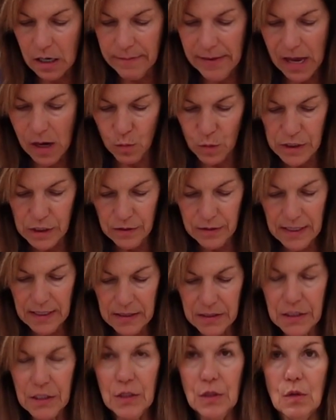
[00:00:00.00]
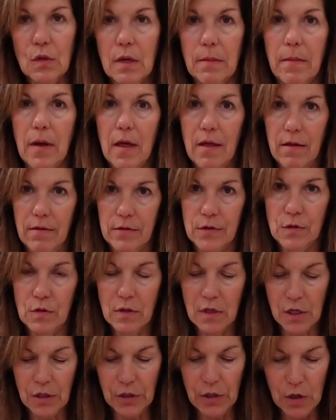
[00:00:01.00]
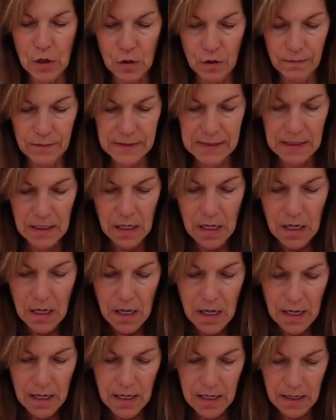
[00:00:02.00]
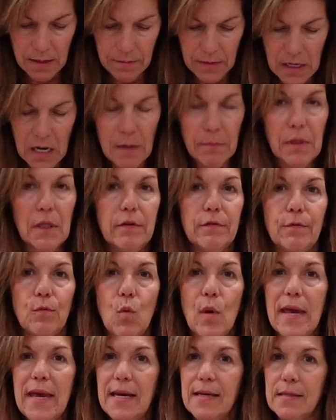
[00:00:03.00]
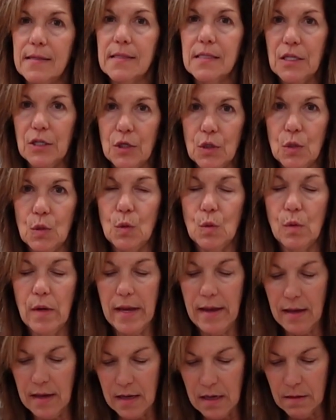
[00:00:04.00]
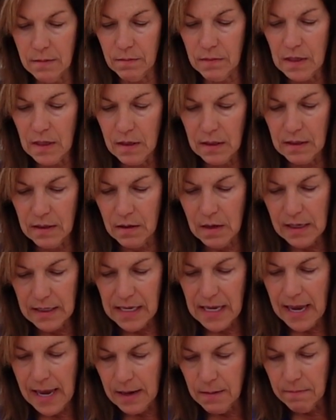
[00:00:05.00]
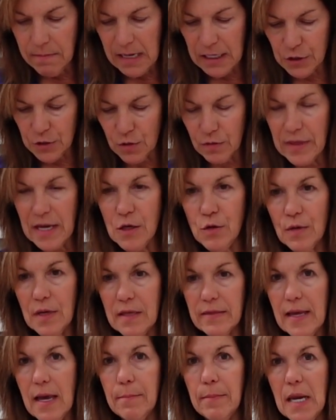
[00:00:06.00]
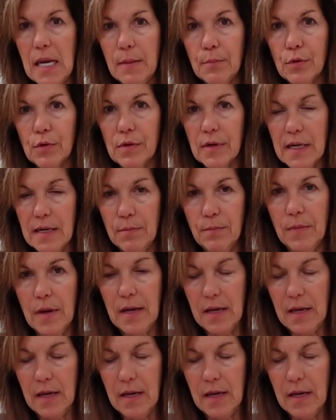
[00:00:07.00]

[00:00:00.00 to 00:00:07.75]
about when you get to the cloves. A couple of ways to, again, make sure that you get that papery